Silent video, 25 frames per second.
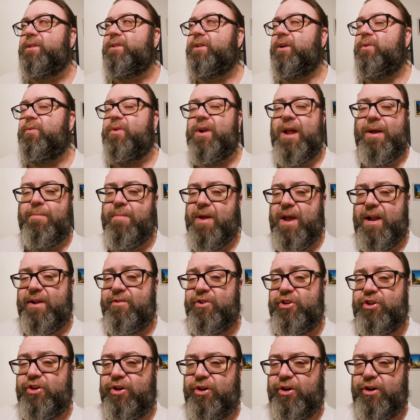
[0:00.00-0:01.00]
So we're not made
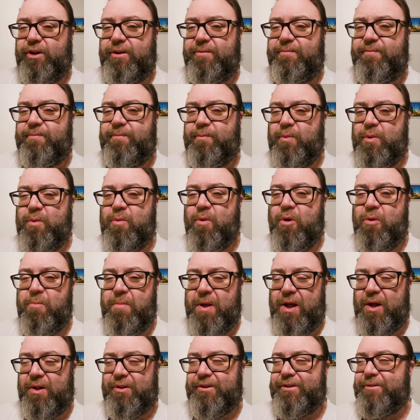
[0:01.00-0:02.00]
of sugar. We
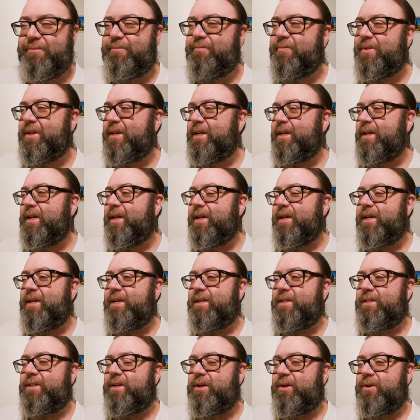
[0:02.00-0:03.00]
won't melt.
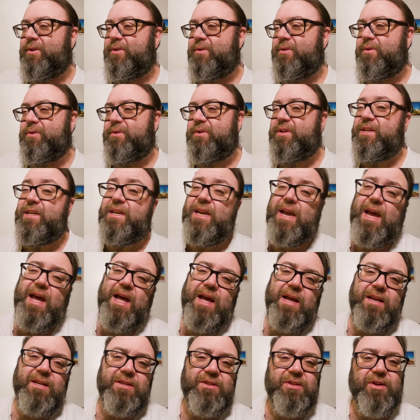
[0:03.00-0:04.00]
So
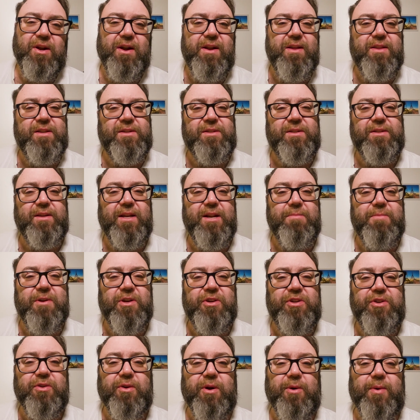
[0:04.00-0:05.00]
yeah, sorry this is going to
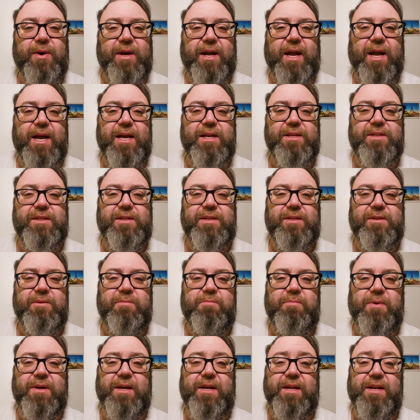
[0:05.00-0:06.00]
be a short one,
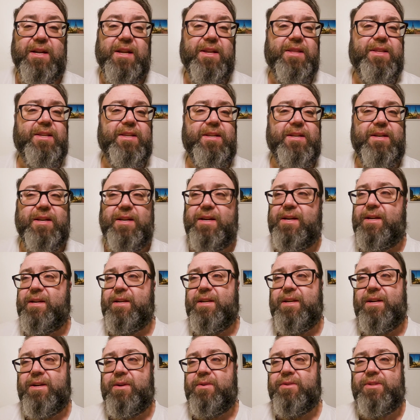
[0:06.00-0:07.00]
guys, but nothing,
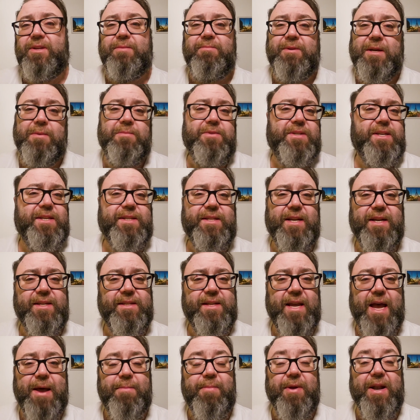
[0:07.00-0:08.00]
you know, sometimes these
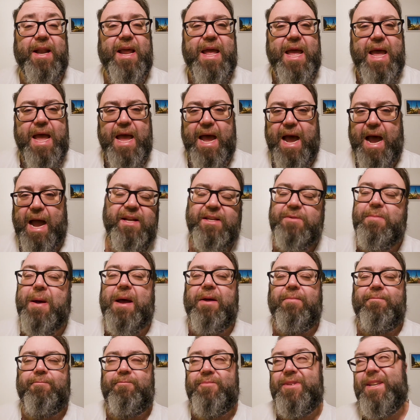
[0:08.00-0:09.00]
days happen. It's
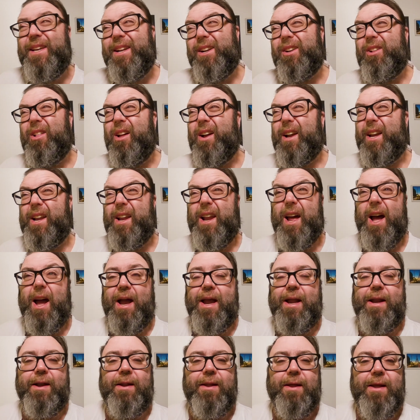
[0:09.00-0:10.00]
about 10 o'clock at
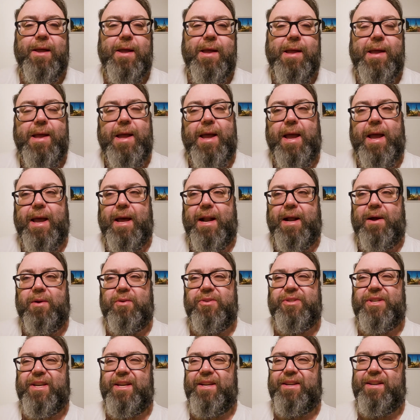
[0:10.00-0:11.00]
night, and
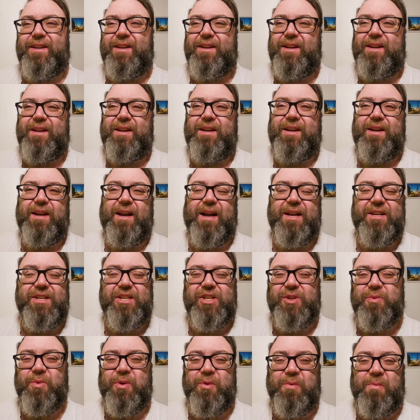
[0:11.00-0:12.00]
I was like, I
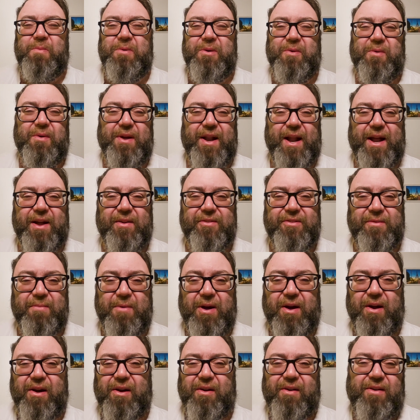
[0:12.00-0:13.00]
just won't put one out
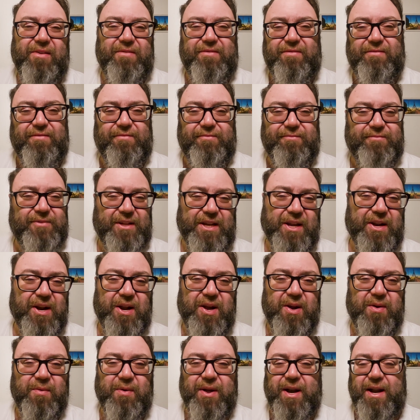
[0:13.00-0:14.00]
tomorrow, you
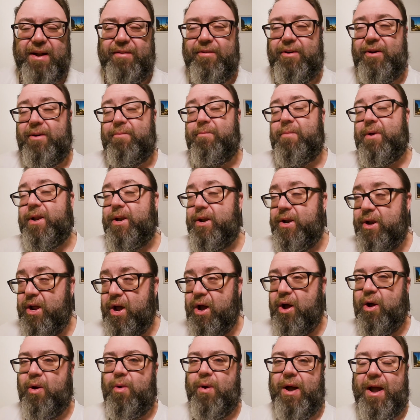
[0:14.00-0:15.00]
know, whatever. But
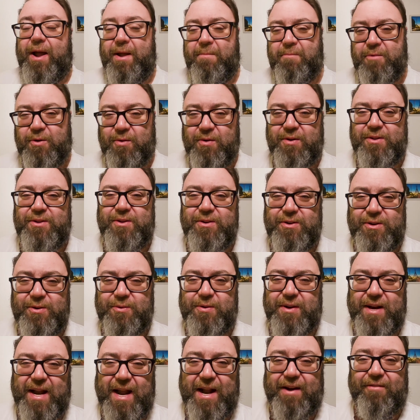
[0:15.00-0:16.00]
no, I'm going to
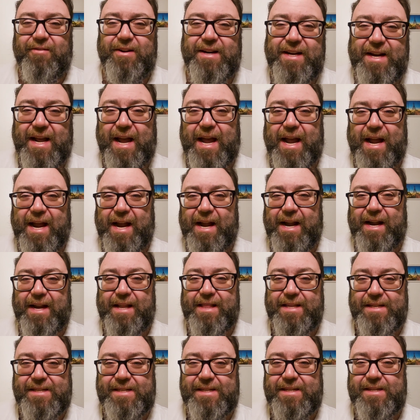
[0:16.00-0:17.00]
do one every
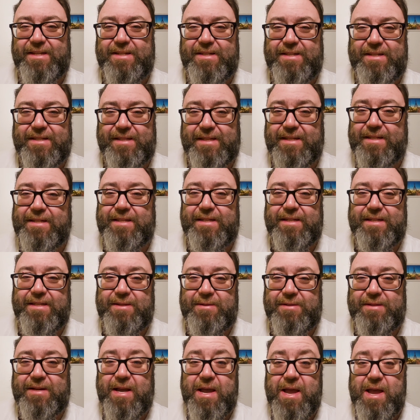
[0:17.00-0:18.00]
day. This
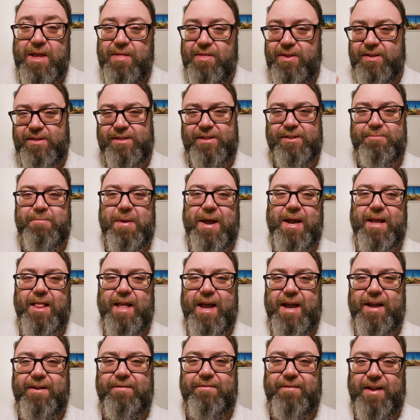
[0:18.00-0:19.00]
is my
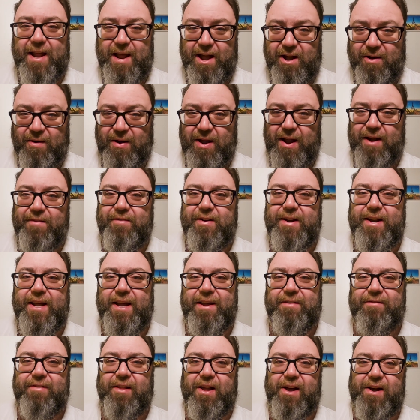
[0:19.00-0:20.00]
life now,
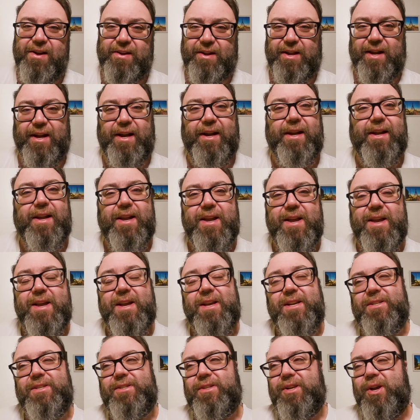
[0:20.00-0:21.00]
everyday vlogging.
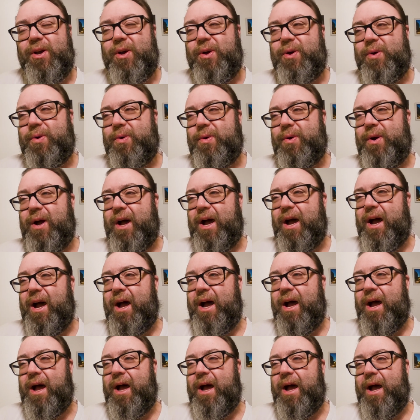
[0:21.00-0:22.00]

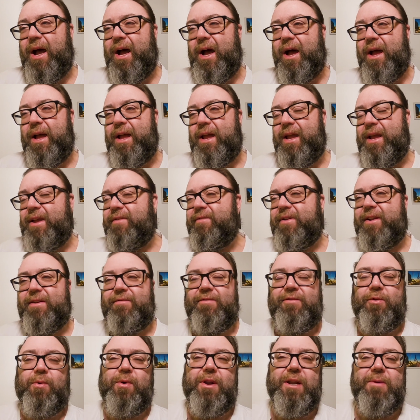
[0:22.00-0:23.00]
So even
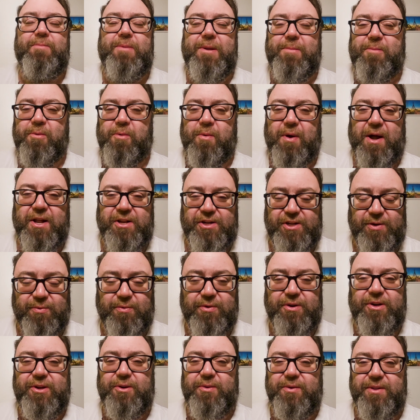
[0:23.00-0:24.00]
if 20 people watch it,
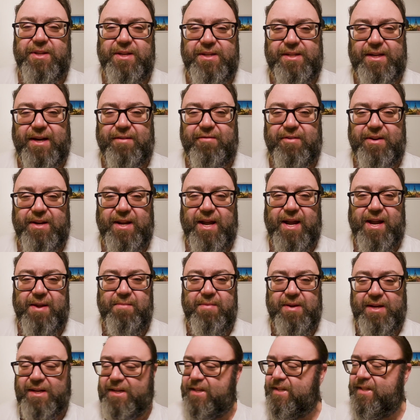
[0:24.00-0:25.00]
we're doing this every
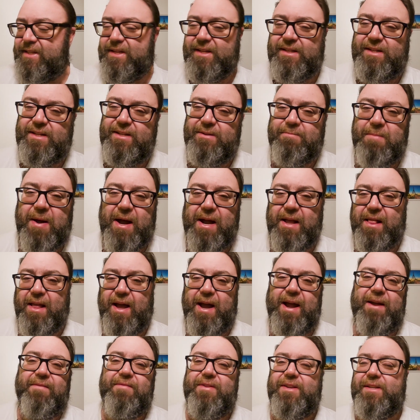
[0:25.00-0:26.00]
day, because this is my
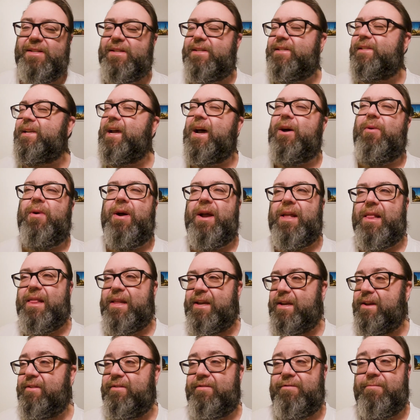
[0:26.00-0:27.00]
life. This is how I
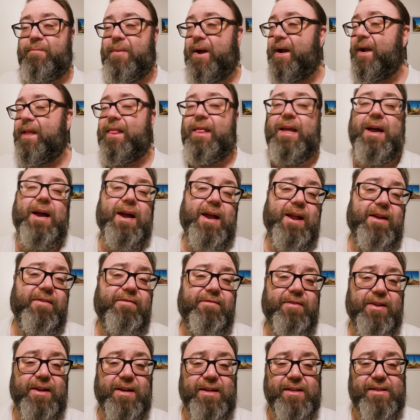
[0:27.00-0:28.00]
live my
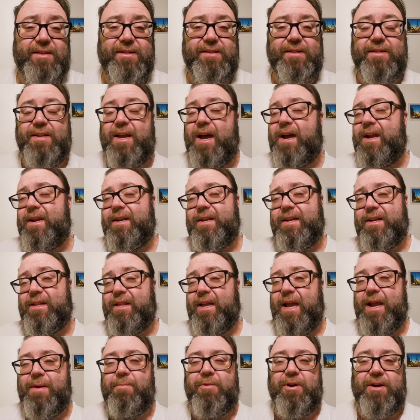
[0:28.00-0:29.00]
life, and it's not
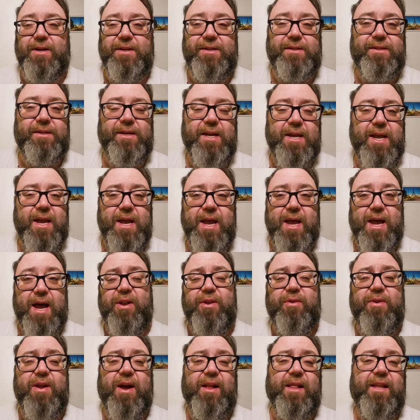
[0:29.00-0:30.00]
glamorous.
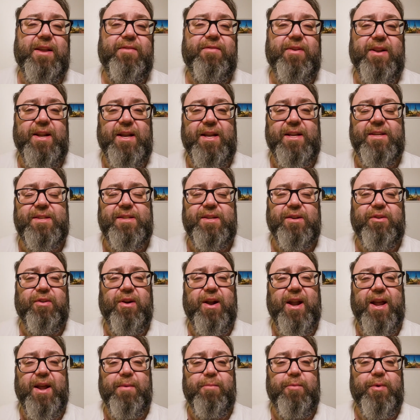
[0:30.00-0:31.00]
I do not live an
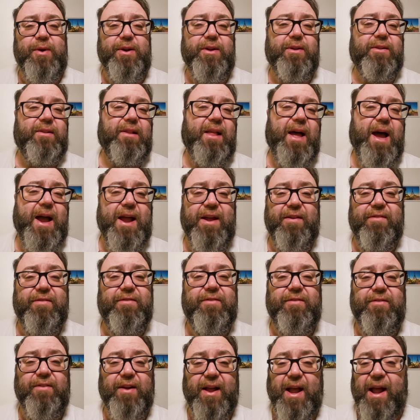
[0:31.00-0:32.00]
Instagram real
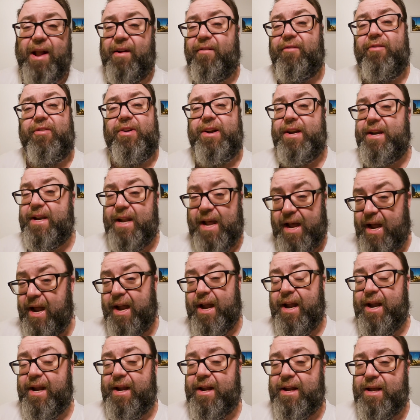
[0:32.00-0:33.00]
life every
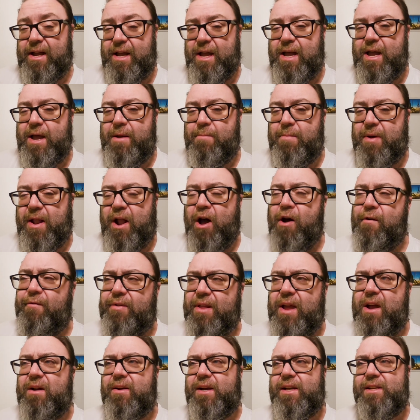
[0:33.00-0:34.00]
day. But
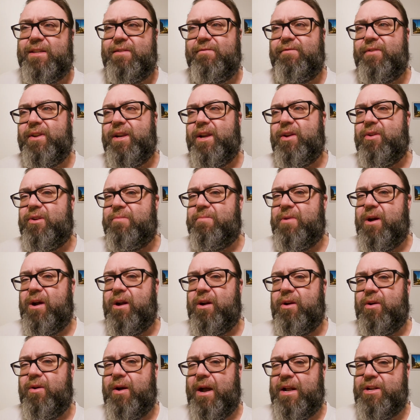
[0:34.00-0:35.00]
hopefully I'll get some video
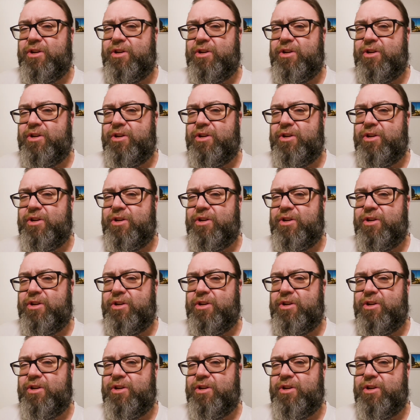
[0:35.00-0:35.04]
tomorrow.